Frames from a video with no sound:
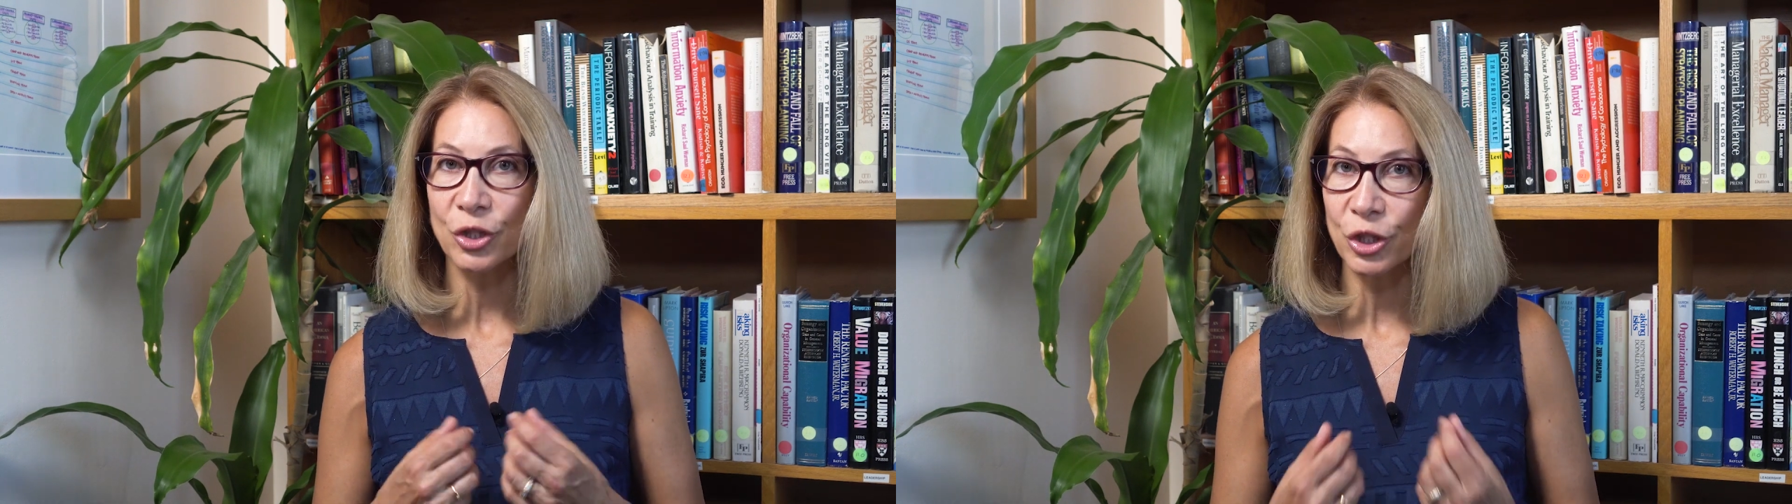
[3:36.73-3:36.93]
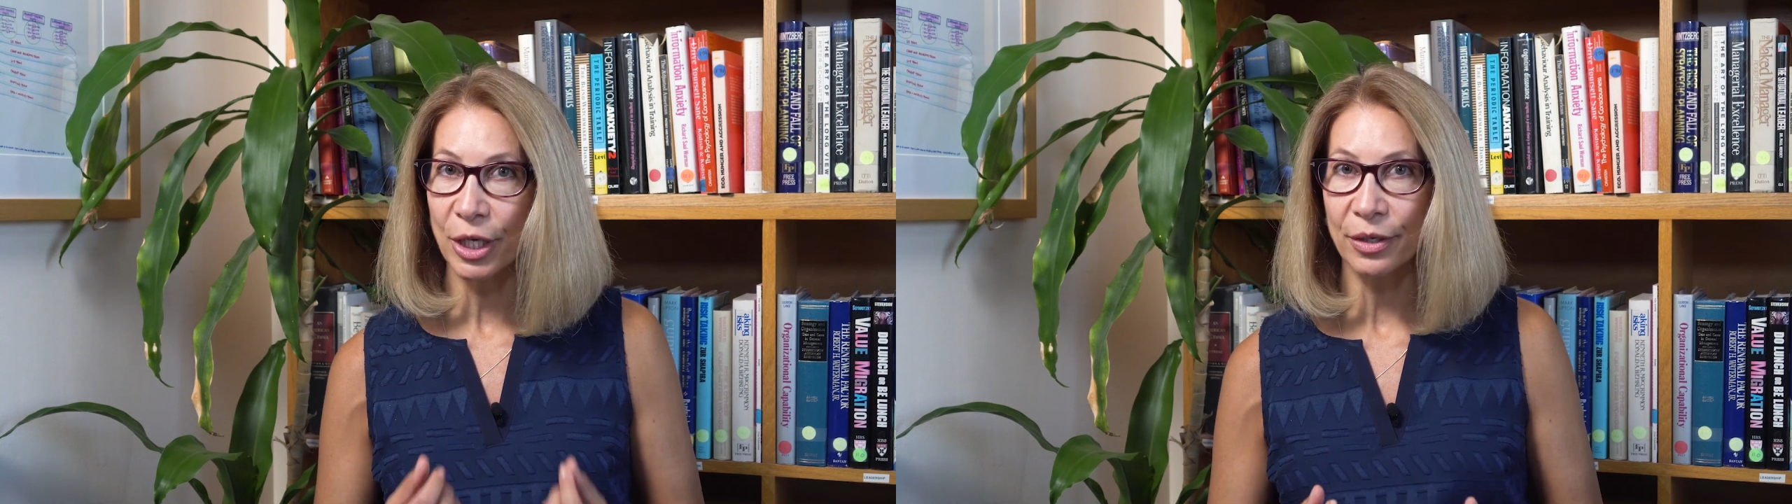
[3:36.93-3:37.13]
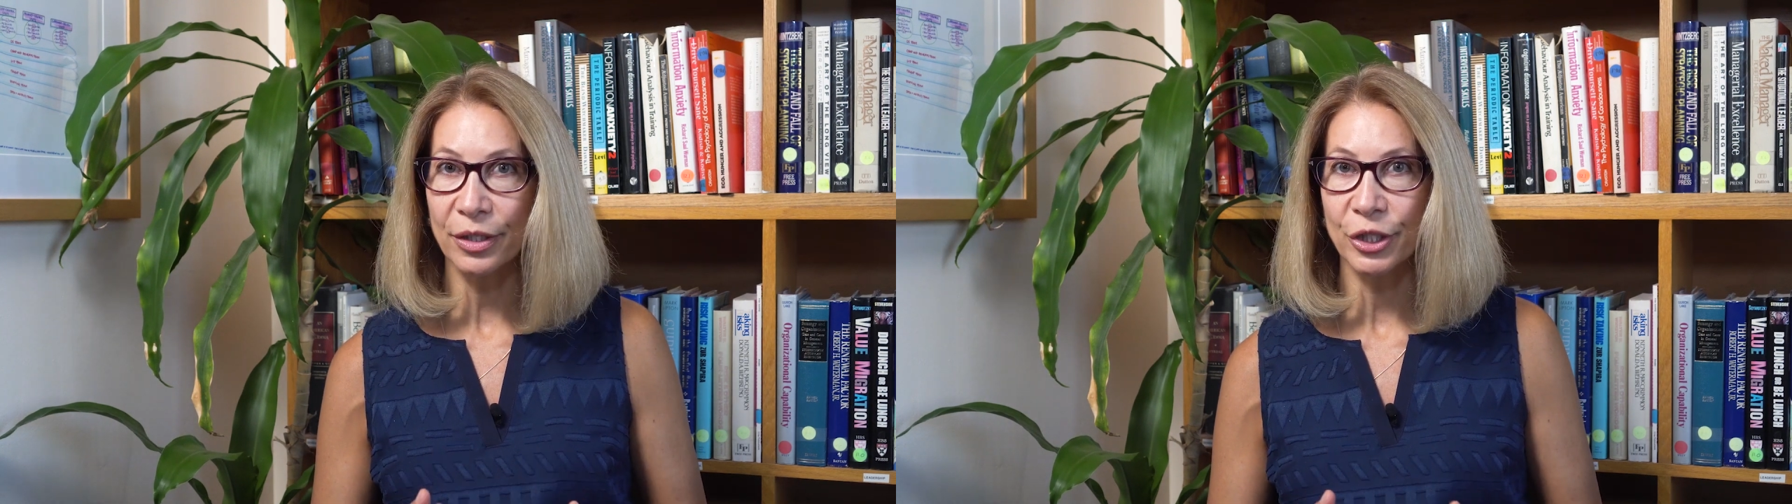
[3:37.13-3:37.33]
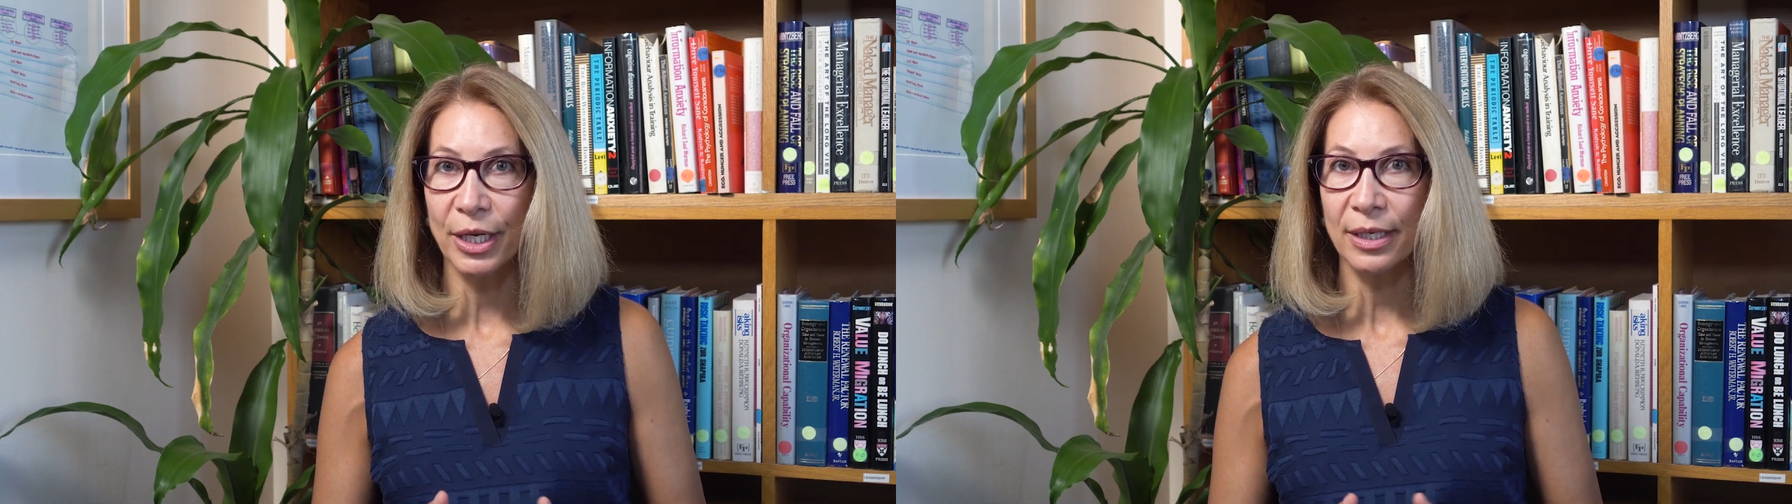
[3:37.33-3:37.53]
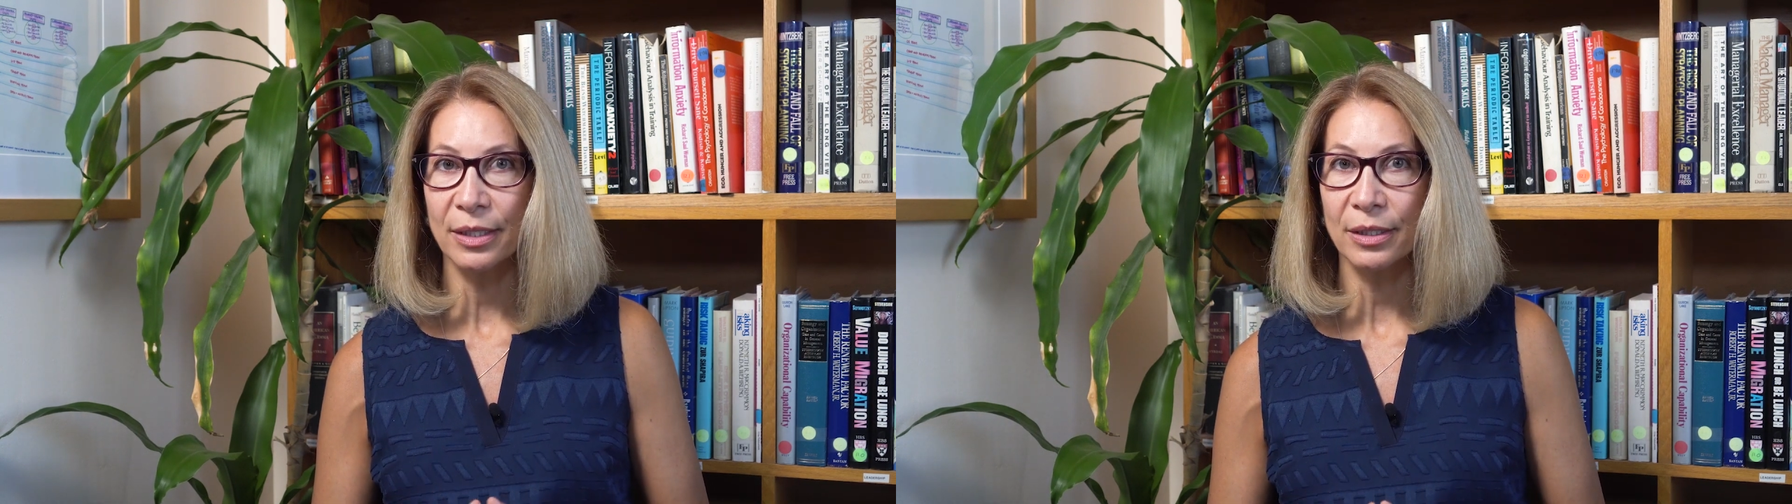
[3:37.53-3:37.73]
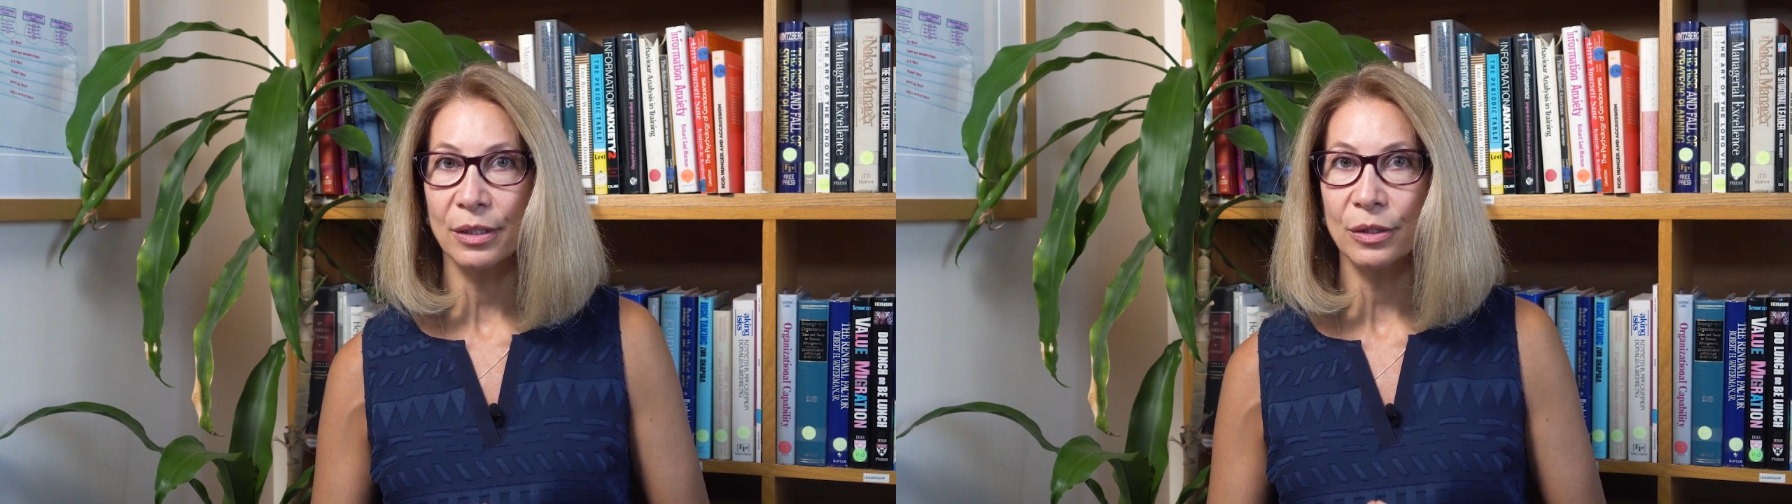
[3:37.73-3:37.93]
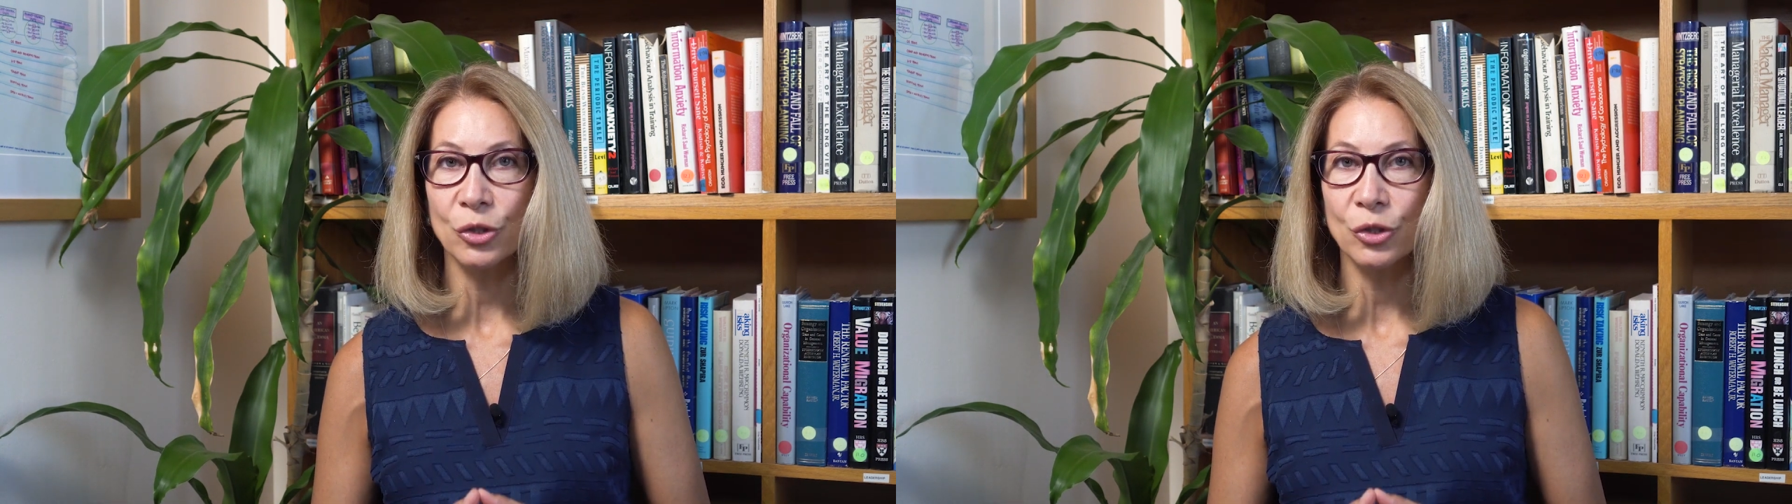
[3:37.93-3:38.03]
shared agendas,